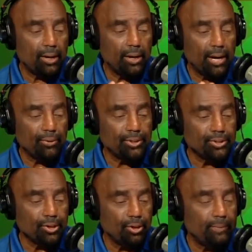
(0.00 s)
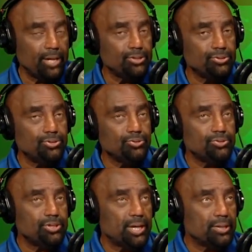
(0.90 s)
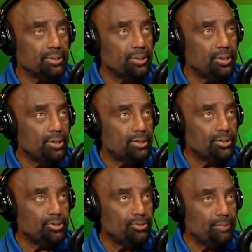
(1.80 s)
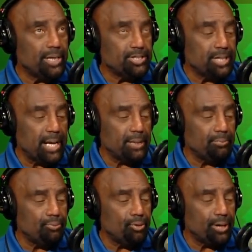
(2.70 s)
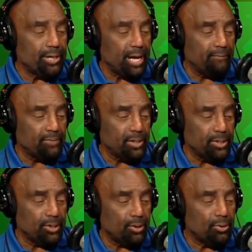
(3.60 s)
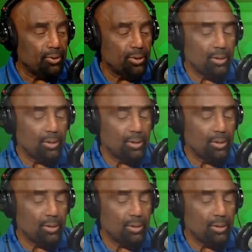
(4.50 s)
I want you to go on my YouTube channel, do my silent prayer .video.